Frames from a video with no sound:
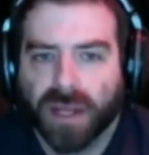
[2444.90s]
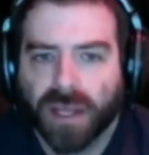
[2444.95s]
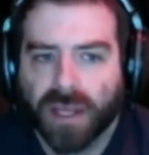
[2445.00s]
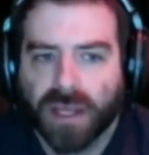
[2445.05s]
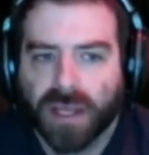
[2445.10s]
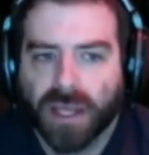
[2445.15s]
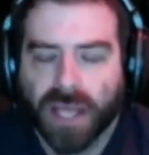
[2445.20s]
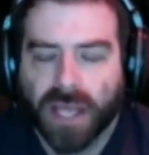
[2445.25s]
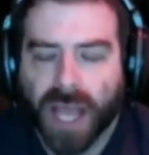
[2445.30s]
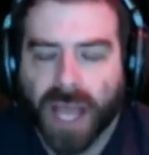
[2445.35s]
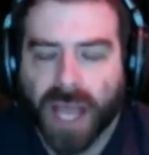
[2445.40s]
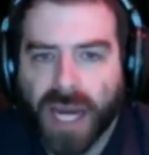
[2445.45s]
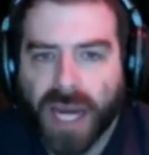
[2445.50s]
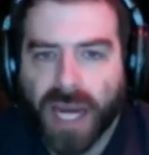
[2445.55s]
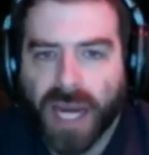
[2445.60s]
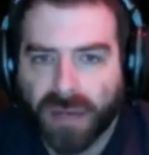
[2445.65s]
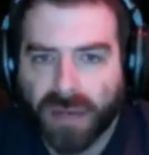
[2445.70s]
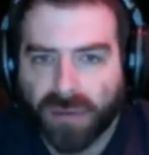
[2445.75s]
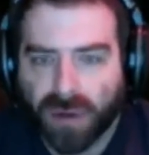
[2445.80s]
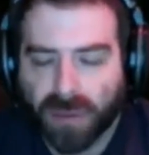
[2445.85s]

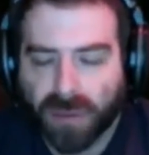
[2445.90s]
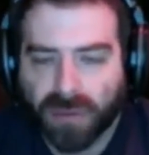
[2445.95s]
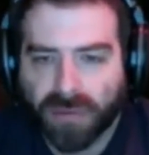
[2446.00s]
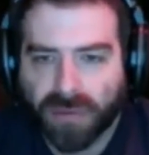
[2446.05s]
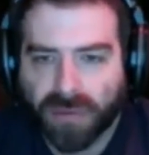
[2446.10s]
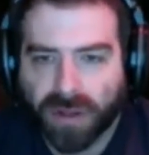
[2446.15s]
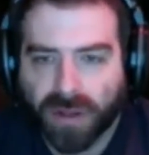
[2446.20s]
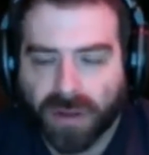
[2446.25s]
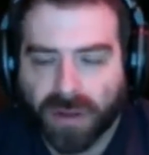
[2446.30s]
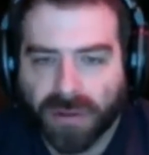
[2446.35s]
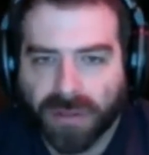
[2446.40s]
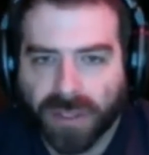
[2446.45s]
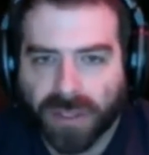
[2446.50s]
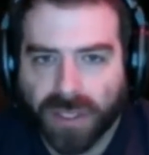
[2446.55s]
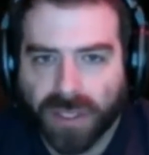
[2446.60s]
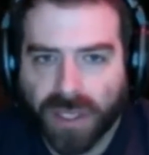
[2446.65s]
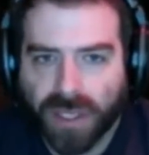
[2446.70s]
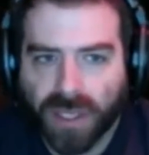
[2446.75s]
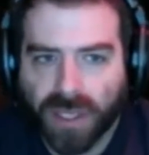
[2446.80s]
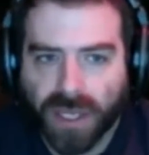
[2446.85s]
hating Rumsfeld,
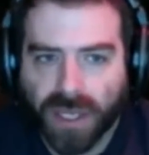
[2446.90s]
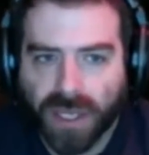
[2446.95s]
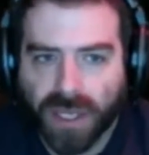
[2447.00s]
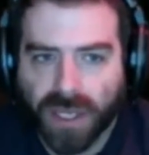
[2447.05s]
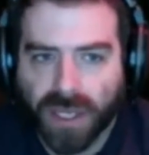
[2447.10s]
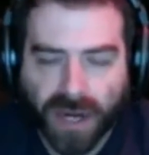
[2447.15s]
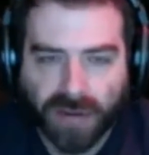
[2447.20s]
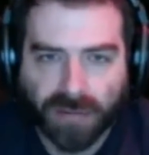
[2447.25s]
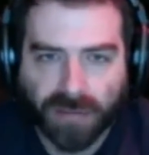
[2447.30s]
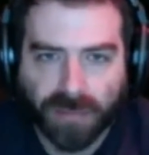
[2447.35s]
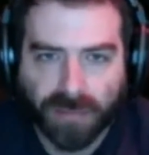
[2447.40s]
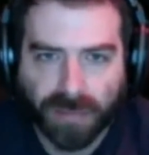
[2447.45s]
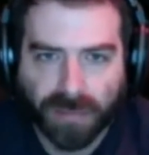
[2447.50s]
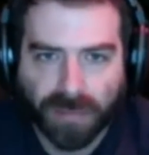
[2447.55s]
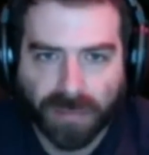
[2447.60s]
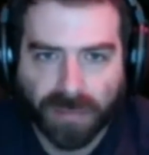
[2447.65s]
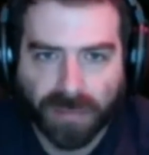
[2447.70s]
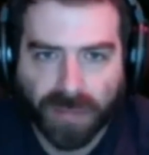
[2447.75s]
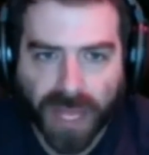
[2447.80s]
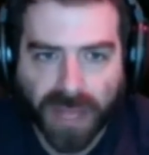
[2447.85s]
kind of
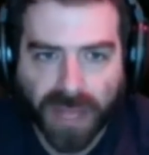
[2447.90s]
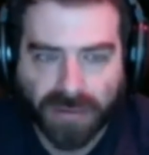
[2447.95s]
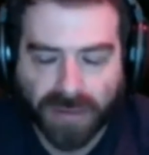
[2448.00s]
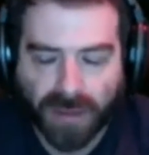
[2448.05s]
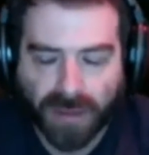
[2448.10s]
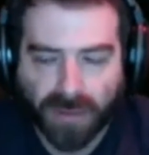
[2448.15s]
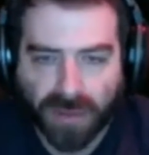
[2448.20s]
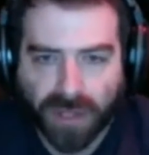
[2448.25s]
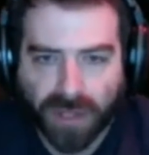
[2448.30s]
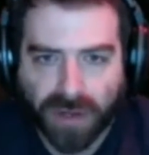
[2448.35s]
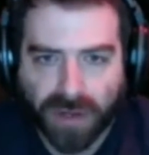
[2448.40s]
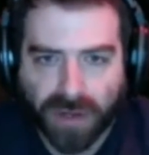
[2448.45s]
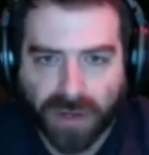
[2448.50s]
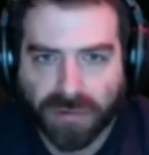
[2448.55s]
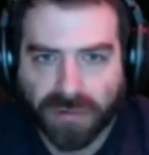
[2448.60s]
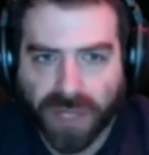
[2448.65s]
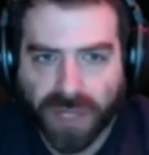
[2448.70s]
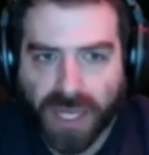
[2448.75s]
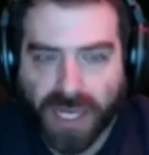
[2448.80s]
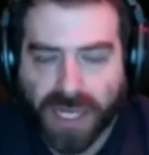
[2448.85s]
based on what you're
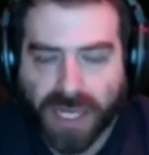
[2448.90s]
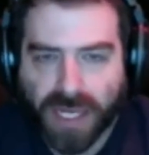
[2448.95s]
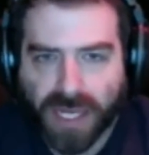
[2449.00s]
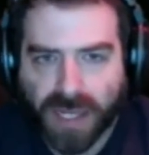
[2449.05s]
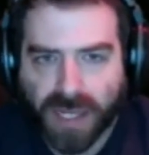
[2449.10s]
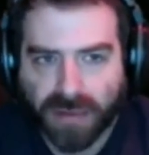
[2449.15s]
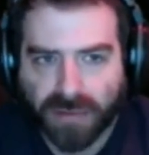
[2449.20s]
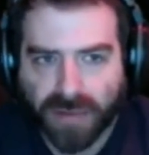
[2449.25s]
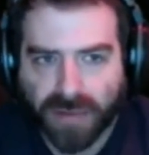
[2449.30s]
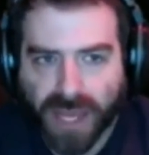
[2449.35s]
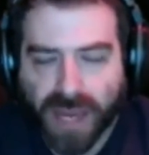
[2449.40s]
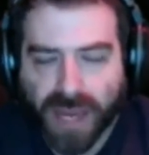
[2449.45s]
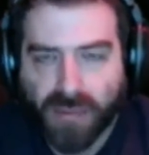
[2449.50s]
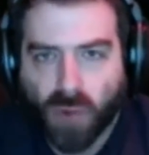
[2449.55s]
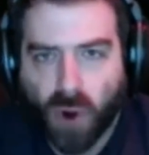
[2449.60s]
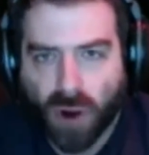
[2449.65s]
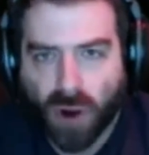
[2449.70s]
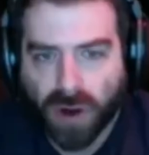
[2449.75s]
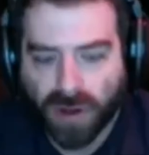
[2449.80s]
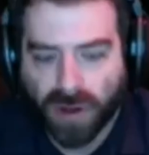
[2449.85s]
saying, is the
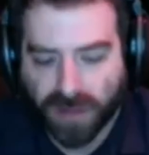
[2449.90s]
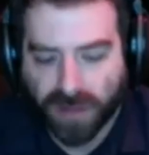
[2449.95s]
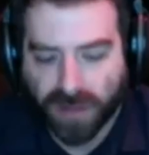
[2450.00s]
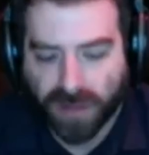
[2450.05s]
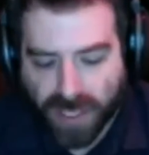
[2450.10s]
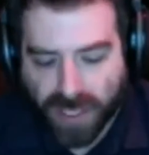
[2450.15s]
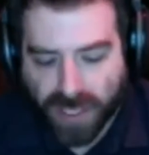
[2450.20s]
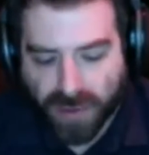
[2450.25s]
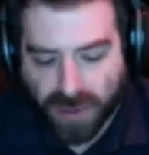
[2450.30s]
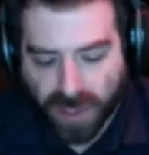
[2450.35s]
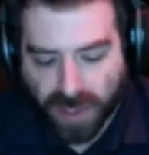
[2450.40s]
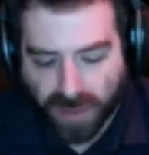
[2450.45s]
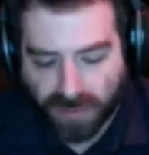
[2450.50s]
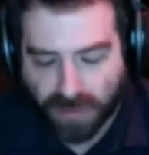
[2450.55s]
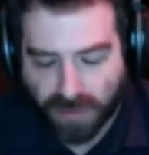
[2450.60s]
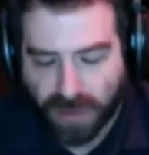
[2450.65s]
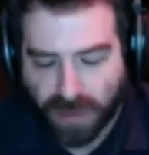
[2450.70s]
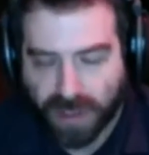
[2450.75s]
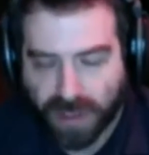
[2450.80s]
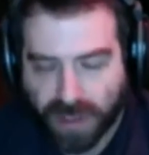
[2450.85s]
neocons
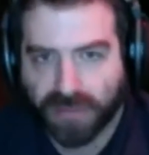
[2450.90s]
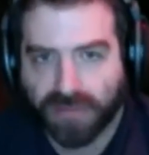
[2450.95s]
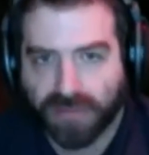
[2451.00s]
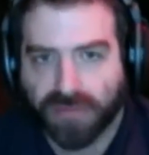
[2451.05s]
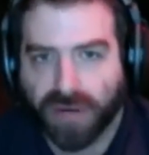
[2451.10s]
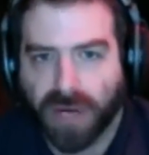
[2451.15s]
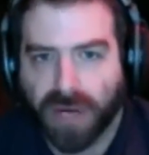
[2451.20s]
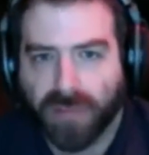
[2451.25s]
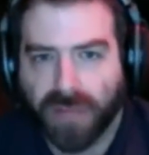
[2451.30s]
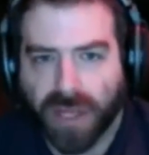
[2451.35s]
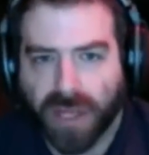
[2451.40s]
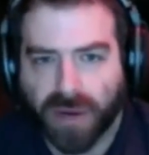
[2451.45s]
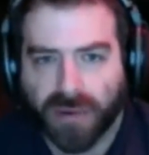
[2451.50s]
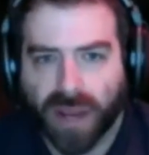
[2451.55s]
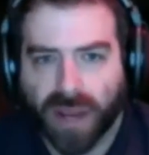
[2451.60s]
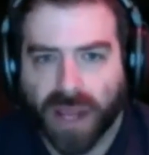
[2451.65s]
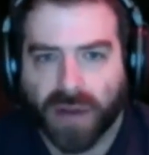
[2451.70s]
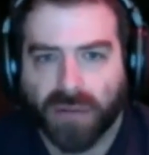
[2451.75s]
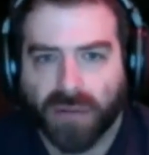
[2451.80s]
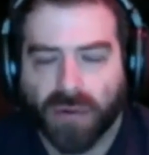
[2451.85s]
wanted to frame the
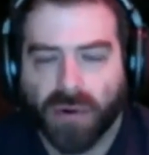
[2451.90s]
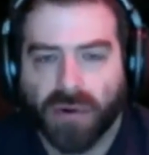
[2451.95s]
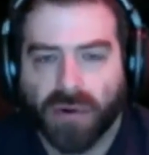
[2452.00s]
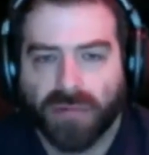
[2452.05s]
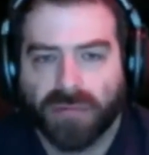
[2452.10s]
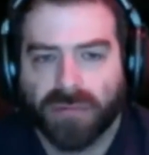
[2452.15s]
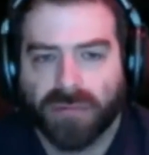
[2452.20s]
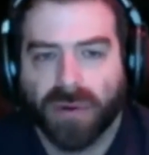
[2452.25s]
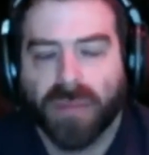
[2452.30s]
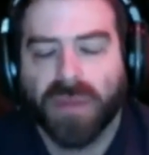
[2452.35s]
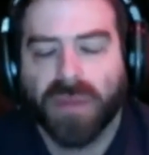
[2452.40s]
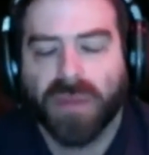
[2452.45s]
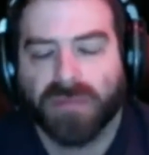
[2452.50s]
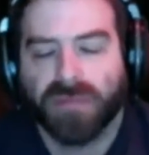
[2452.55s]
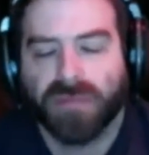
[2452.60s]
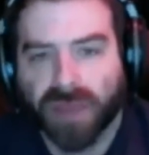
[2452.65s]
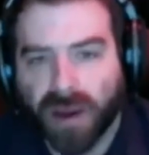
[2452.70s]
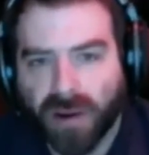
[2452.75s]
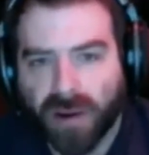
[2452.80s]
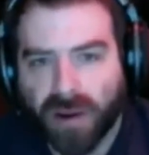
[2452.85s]
Iraq War from the
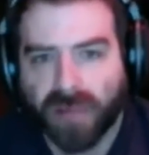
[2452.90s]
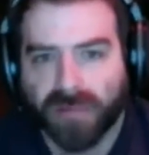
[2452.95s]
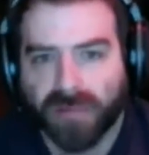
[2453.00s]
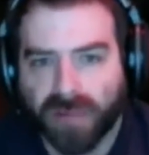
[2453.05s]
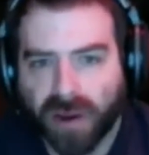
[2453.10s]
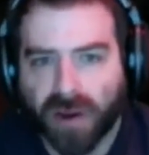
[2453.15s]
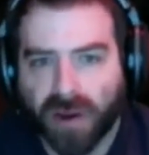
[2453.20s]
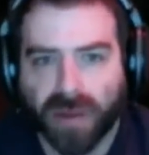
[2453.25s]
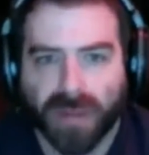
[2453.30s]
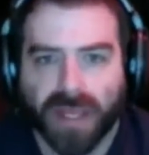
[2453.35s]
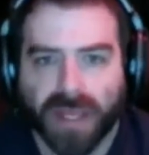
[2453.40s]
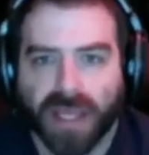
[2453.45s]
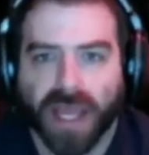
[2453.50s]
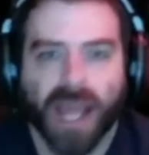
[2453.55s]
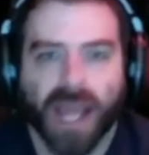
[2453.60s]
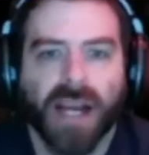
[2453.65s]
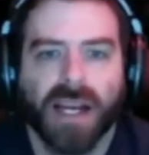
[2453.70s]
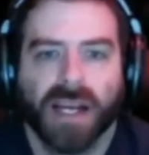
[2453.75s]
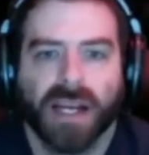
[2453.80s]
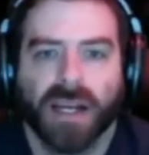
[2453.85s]
very, very
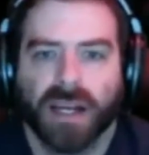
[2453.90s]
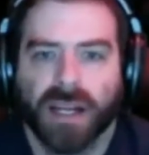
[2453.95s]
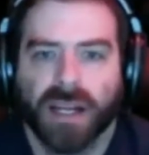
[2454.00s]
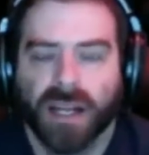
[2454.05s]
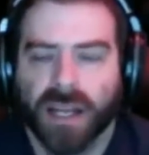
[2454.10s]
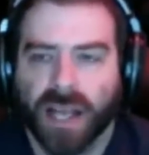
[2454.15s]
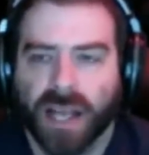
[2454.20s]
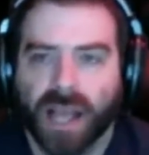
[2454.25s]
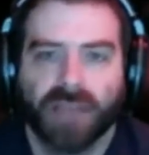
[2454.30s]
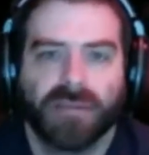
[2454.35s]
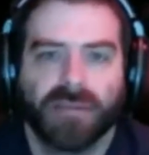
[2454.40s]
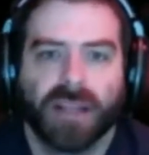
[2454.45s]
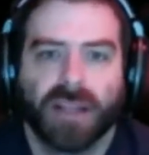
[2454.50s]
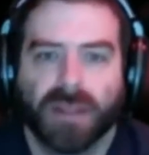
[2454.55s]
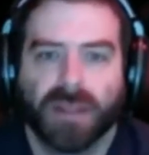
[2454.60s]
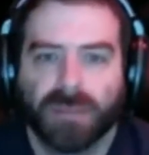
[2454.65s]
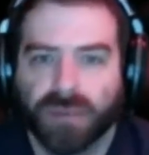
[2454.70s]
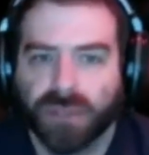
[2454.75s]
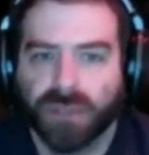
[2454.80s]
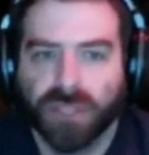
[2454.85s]
beginning as that the
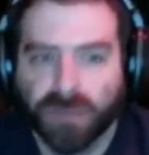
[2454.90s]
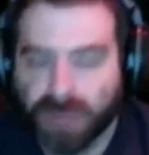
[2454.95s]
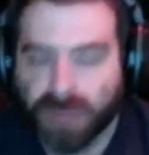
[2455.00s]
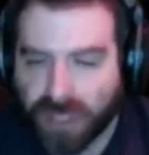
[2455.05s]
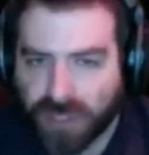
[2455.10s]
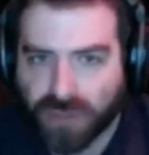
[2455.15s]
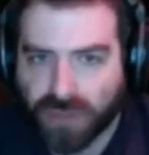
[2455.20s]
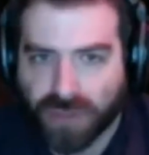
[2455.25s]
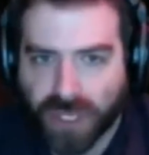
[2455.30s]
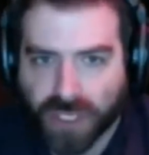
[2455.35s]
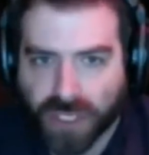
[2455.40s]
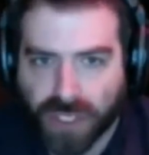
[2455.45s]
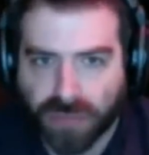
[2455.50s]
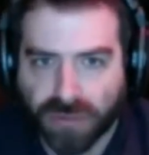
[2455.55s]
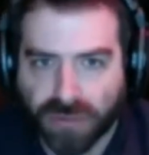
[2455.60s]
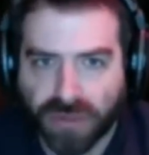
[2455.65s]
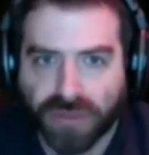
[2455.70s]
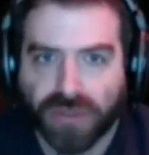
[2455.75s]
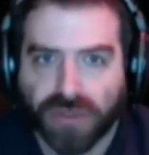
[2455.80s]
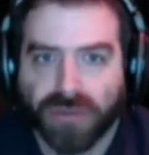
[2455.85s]
Bush administration
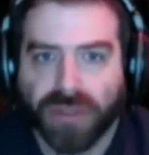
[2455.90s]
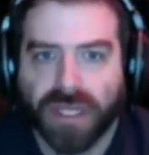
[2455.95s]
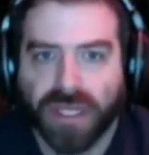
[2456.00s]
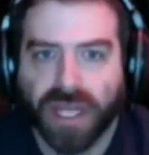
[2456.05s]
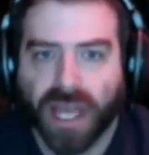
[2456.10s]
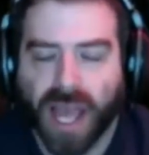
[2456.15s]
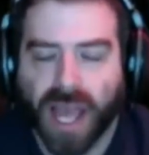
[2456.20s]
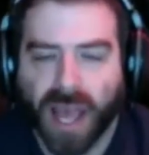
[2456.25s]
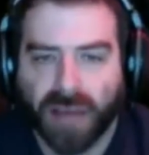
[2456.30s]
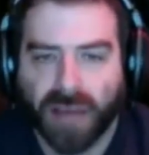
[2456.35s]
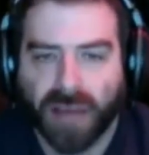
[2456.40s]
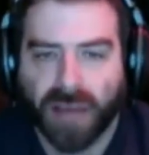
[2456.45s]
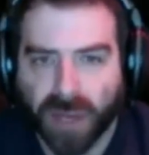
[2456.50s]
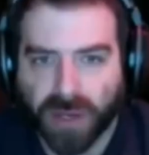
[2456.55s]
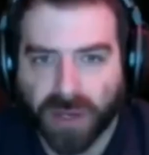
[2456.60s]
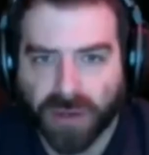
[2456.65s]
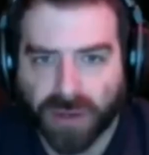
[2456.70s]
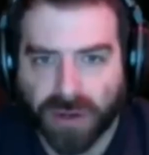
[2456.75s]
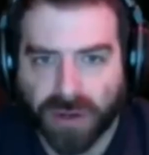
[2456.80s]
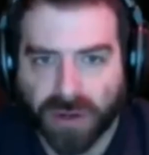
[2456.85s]
was doing a half
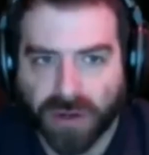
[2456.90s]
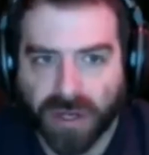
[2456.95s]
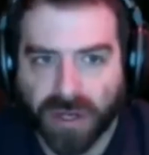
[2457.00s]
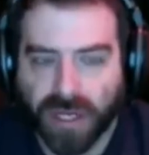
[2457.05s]
measure,